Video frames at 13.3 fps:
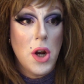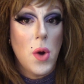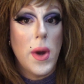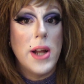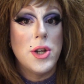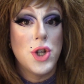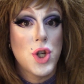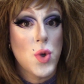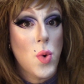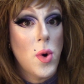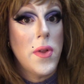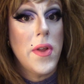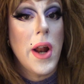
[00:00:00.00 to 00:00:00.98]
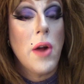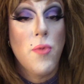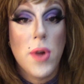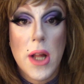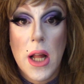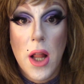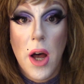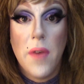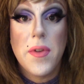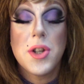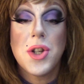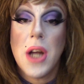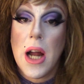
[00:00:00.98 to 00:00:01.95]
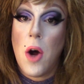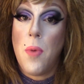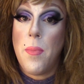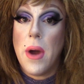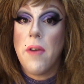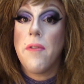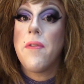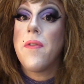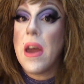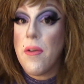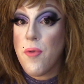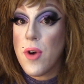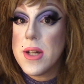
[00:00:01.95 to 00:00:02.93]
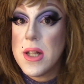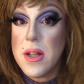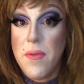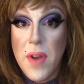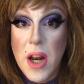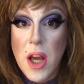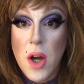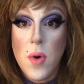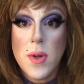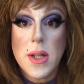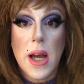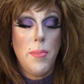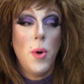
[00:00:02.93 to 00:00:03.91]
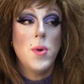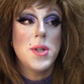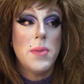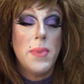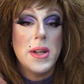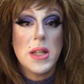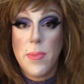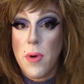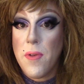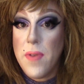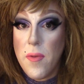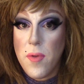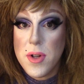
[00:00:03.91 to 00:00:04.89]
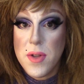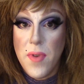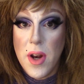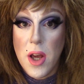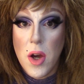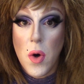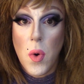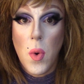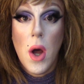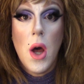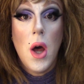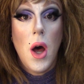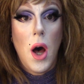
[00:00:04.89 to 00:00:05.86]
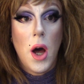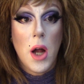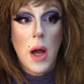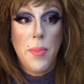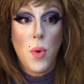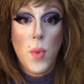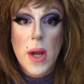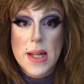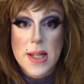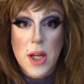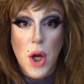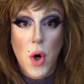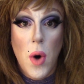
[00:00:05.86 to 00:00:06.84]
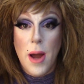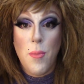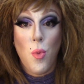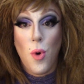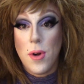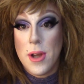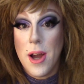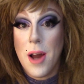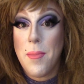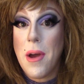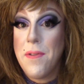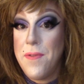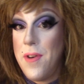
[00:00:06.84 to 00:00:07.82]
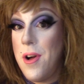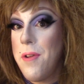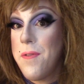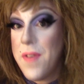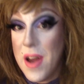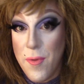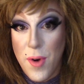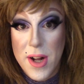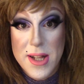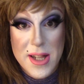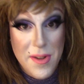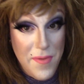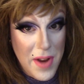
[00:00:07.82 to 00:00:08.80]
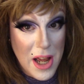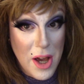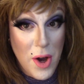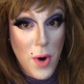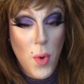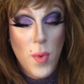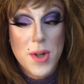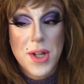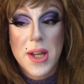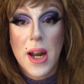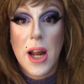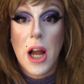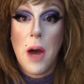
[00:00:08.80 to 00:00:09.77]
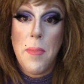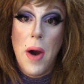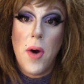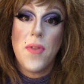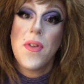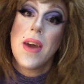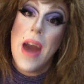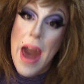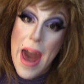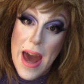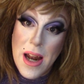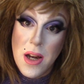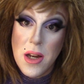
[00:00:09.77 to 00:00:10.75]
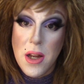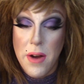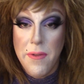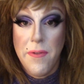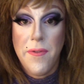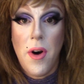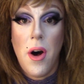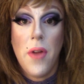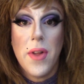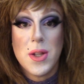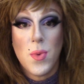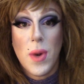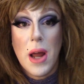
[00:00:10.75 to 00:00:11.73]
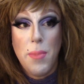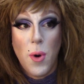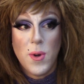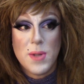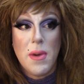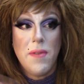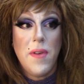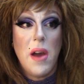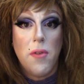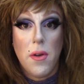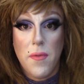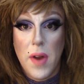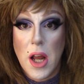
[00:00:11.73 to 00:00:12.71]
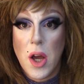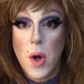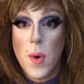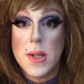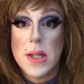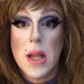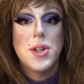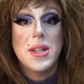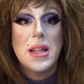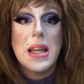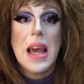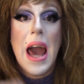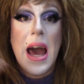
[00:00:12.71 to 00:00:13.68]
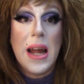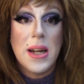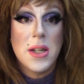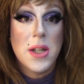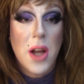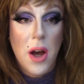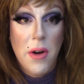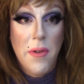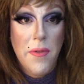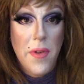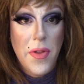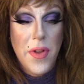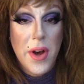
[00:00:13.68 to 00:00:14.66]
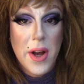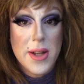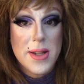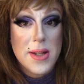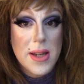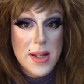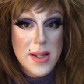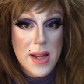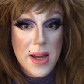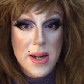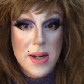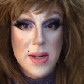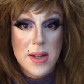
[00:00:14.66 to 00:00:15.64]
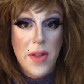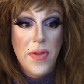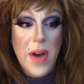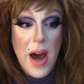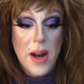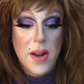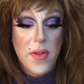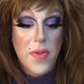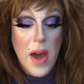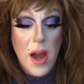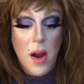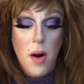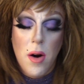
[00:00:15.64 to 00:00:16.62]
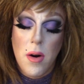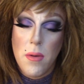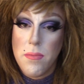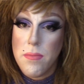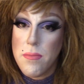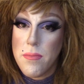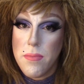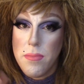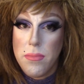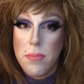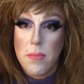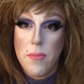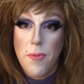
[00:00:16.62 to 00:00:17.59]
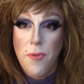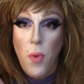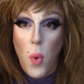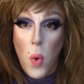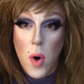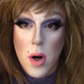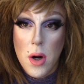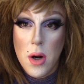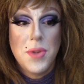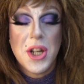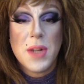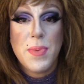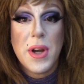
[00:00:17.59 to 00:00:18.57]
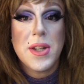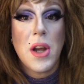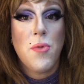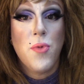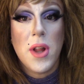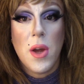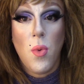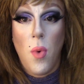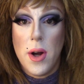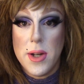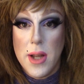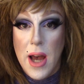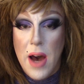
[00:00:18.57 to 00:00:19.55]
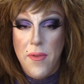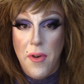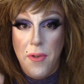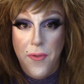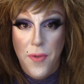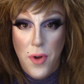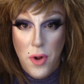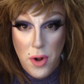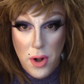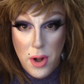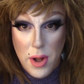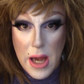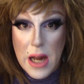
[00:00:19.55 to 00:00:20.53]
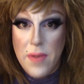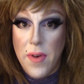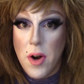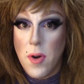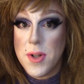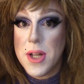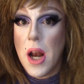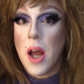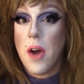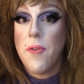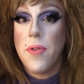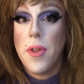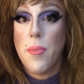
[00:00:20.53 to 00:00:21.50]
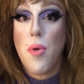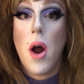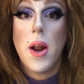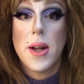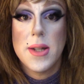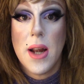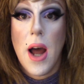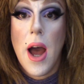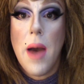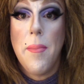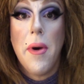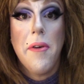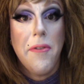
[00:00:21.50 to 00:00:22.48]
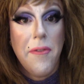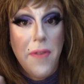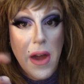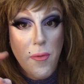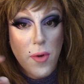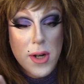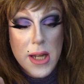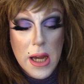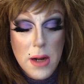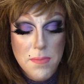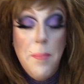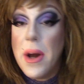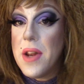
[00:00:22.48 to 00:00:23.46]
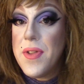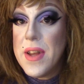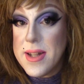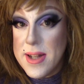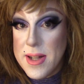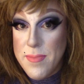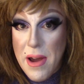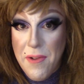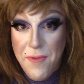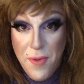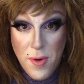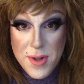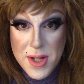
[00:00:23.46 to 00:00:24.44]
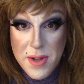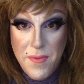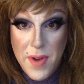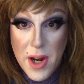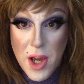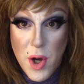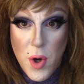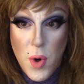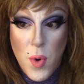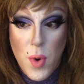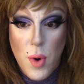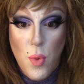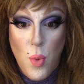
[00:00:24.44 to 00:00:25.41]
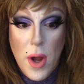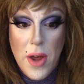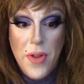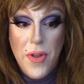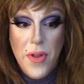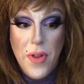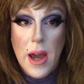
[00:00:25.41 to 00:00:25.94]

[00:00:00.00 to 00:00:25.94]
ensured that I really loved, check out my favorites videos. I posted my summer favorites video a couple weeks ago. I'm working on my fall favorites video, which is going to come out the end of fall. That's when I post my favorite videos, just the end of the season that they are for, just because I really want to have a full kind of understanding of the products that I am favoriting. But this is my first video with